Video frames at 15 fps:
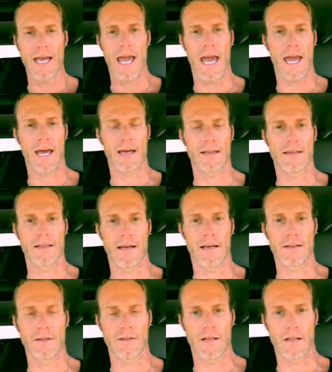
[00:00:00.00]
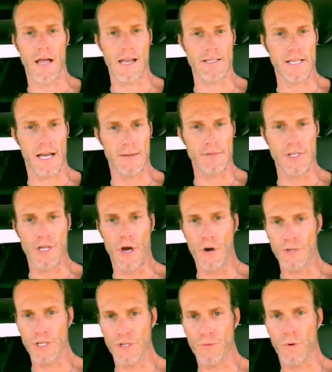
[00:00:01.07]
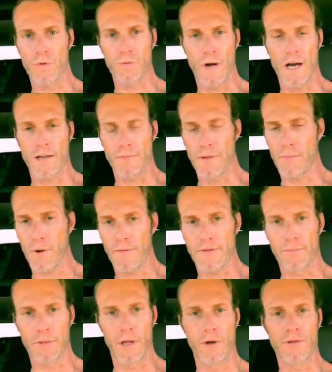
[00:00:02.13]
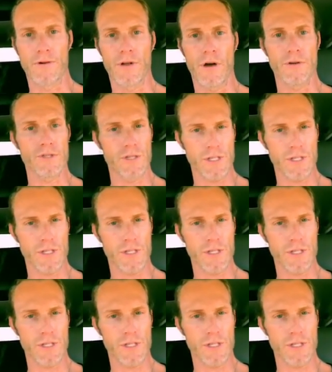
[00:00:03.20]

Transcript: And a lot of times noses will run. People have to blow their nose.